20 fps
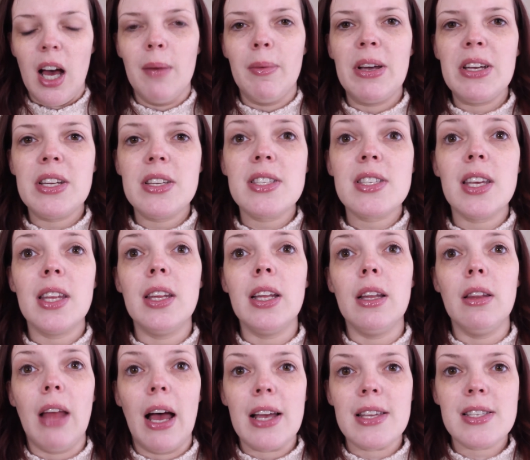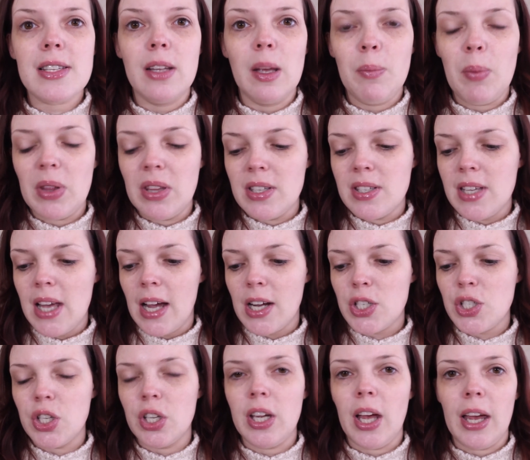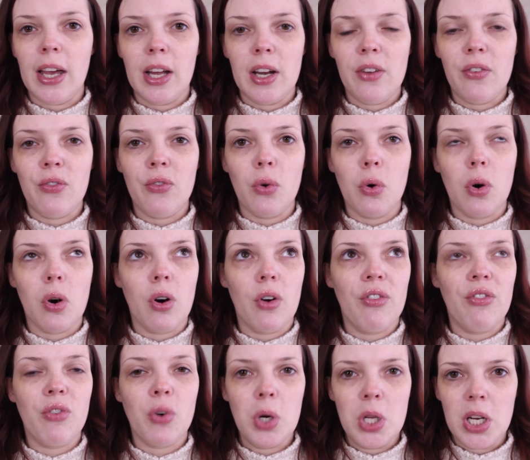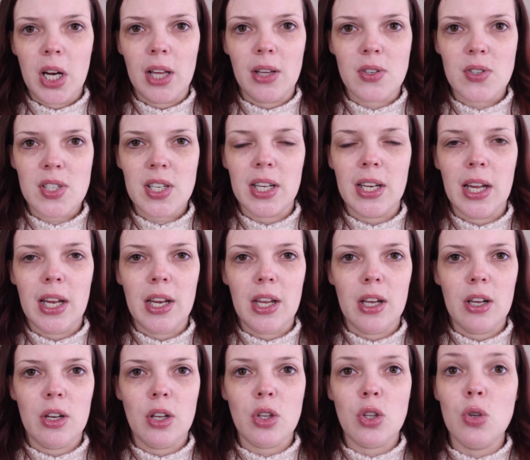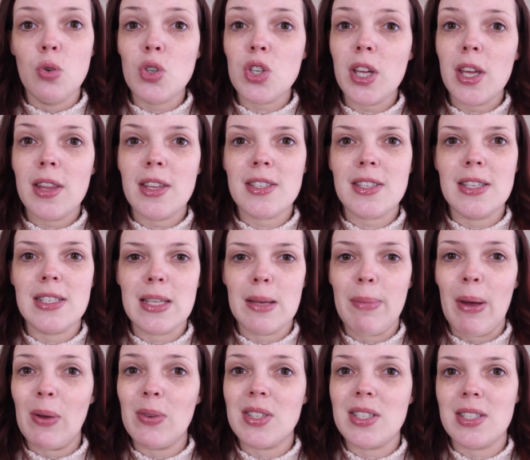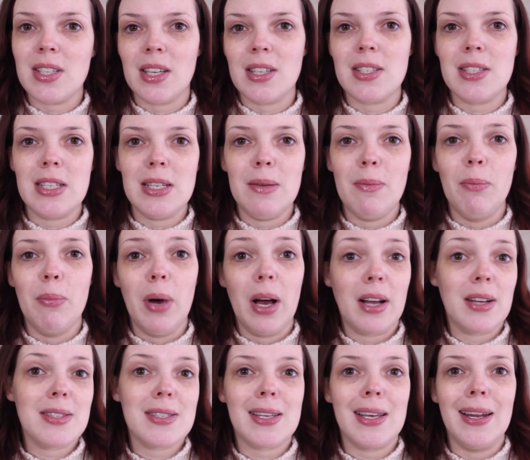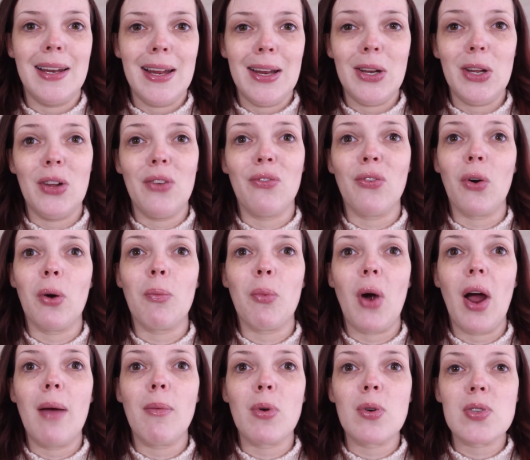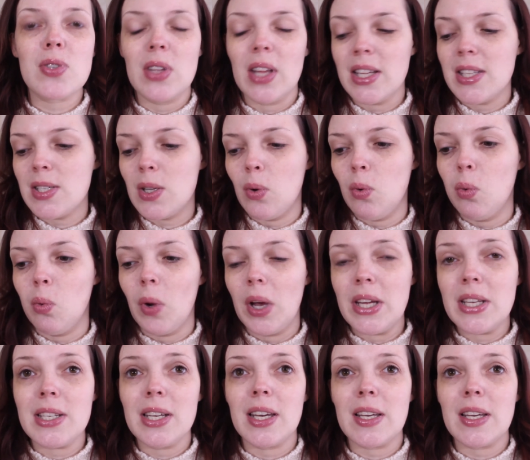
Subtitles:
I didn't say in my last clip, but this actually, I got it for $40 Canadian. Usually this is about 60 bucks Canadian for a primer, so that's quite